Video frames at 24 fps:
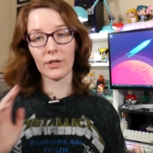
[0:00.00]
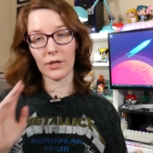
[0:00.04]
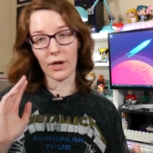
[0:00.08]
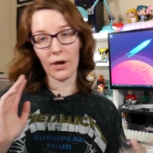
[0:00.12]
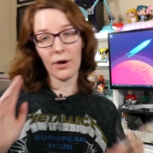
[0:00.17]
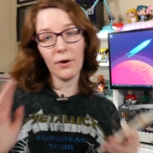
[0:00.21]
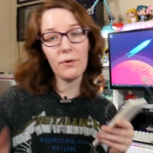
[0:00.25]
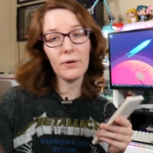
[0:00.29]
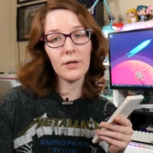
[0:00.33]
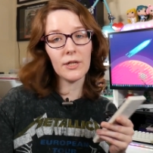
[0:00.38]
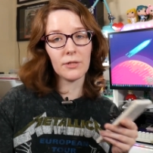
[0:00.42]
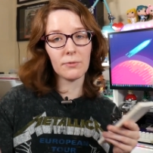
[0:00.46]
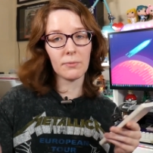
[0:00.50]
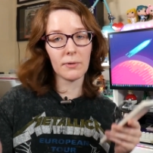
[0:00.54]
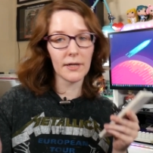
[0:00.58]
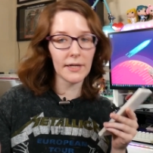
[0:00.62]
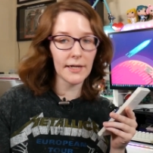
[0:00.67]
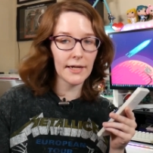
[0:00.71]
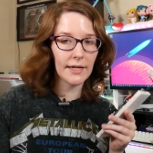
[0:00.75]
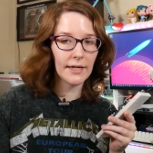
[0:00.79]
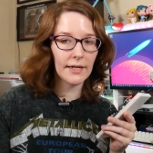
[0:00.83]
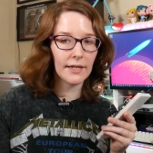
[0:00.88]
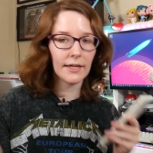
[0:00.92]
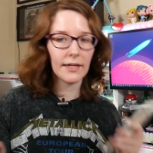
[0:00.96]
the code is
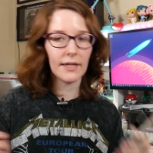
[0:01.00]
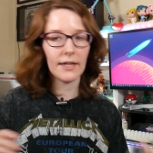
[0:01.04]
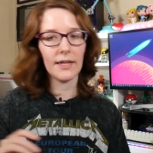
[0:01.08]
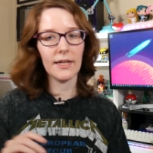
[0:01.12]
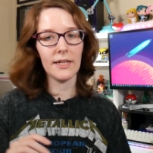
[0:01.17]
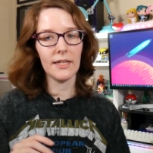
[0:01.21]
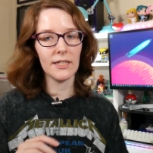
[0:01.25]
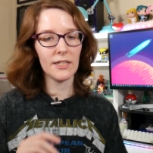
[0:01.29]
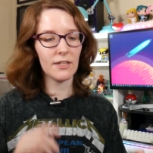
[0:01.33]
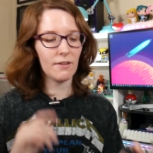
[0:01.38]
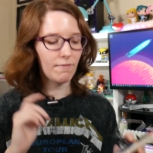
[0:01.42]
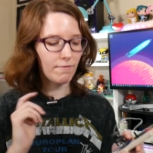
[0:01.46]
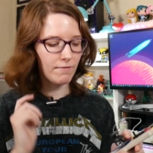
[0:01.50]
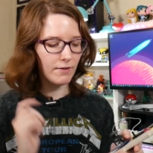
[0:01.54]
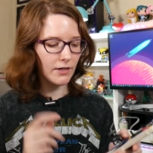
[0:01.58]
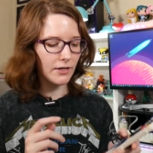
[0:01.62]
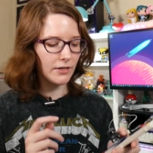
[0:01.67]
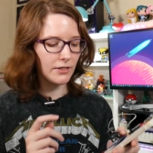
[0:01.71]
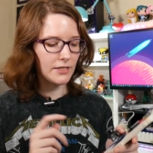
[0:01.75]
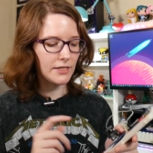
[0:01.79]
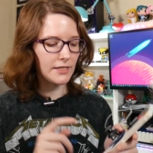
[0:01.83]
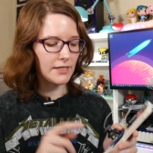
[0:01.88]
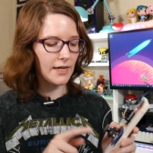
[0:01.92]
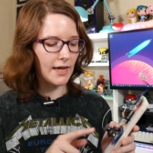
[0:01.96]
working is
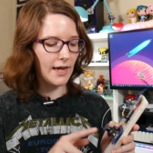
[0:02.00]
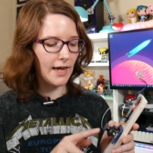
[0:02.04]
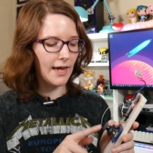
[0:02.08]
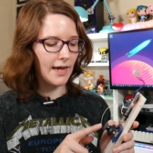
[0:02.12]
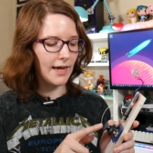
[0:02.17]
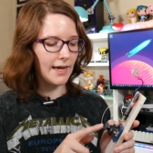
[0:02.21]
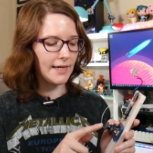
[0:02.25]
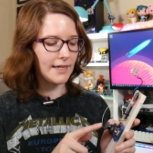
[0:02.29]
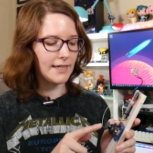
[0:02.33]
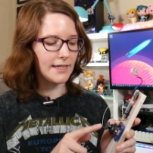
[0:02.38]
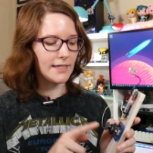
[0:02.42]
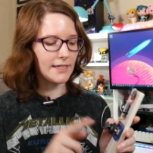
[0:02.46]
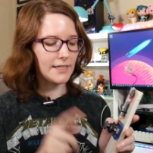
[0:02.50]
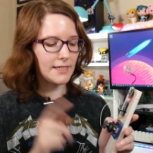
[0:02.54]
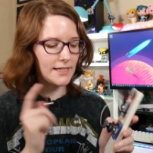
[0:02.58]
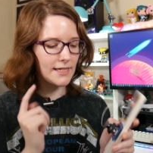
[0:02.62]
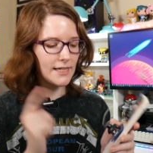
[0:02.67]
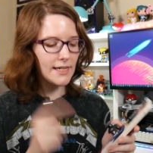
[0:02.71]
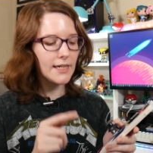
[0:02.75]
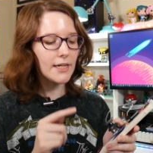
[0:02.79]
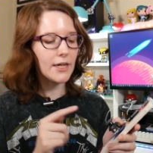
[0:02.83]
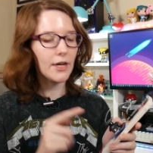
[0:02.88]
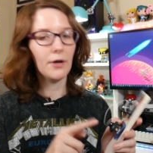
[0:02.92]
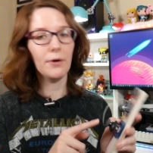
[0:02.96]
first I
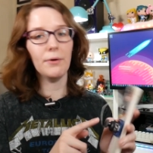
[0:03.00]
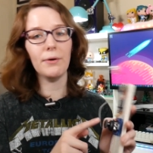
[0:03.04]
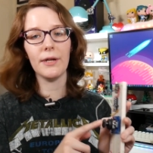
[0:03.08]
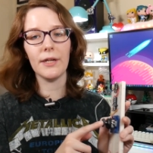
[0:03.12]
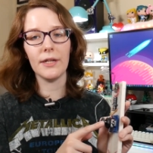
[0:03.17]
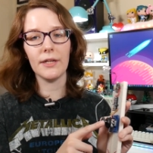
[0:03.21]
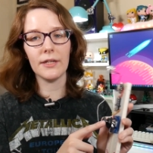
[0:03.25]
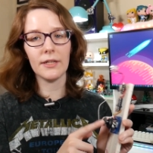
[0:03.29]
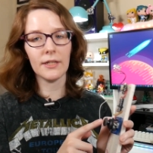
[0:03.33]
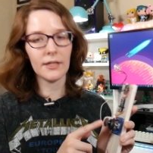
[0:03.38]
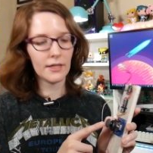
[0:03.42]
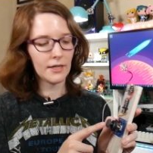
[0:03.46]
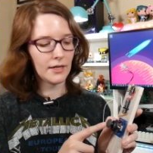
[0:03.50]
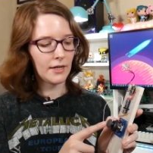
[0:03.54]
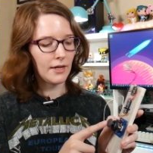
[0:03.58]
decoded